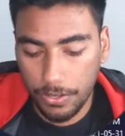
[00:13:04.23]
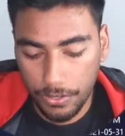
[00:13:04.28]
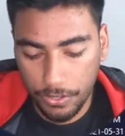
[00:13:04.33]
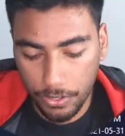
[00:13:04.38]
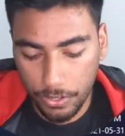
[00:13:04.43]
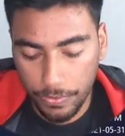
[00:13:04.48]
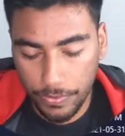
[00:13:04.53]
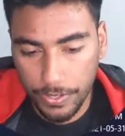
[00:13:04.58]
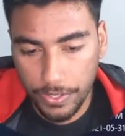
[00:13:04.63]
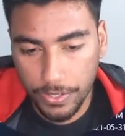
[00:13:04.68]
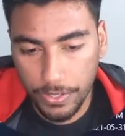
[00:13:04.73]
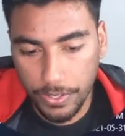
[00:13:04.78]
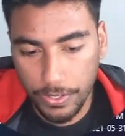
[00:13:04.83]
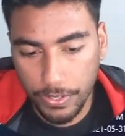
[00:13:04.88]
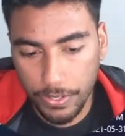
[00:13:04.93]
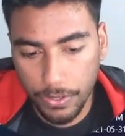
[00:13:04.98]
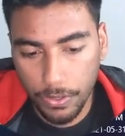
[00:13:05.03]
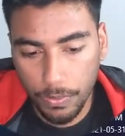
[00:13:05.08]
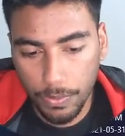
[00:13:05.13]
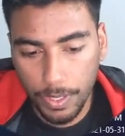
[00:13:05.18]
services.
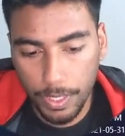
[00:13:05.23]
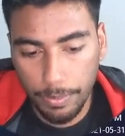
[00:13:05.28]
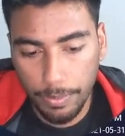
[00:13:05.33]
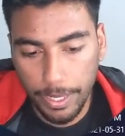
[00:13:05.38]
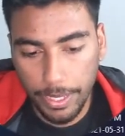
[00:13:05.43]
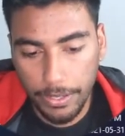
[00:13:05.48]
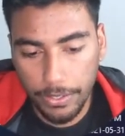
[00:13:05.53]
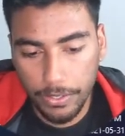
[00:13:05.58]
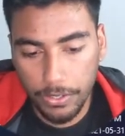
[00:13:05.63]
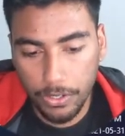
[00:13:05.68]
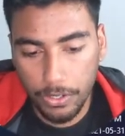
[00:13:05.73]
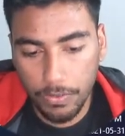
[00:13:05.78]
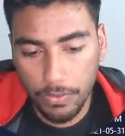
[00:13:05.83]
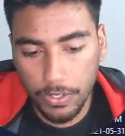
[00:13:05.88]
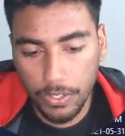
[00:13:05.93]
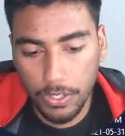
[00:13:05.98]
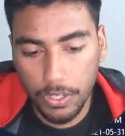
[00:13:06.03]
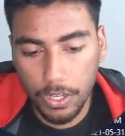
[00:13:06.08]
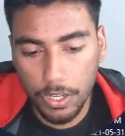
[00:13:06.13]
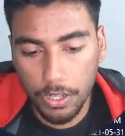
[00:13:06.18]
So we'll make a
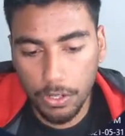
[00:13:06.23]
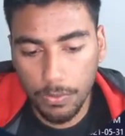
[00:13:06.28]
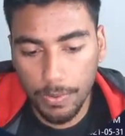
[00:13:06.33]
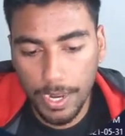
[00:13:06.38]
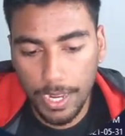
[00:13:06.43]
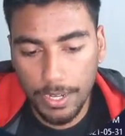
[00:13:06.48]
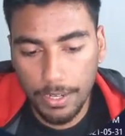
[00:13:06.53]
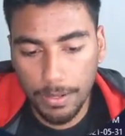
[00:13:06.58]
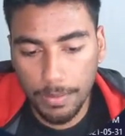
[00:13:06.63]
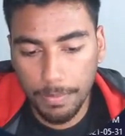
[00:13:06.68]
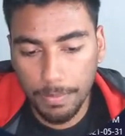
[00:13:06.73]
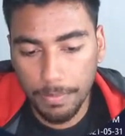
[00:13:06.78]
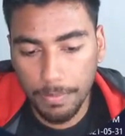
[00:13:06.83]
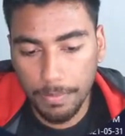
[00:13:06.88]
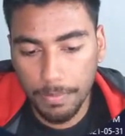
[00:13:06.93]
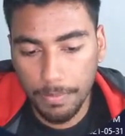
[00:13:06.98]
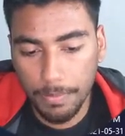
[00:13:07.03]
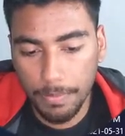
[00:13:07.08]
service call random